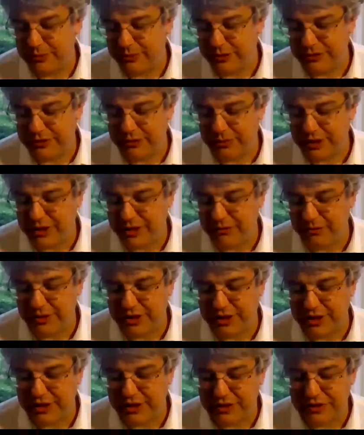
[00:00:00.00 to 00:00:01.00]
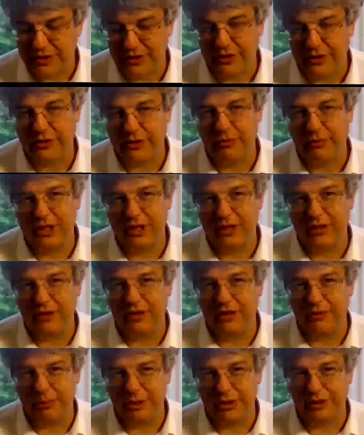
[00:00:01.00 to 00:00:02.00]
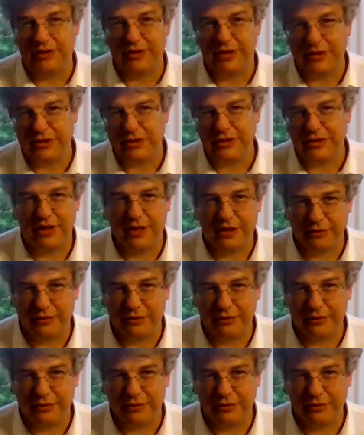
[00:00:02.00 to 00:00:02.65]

for people to bear in mind is not to be in buildings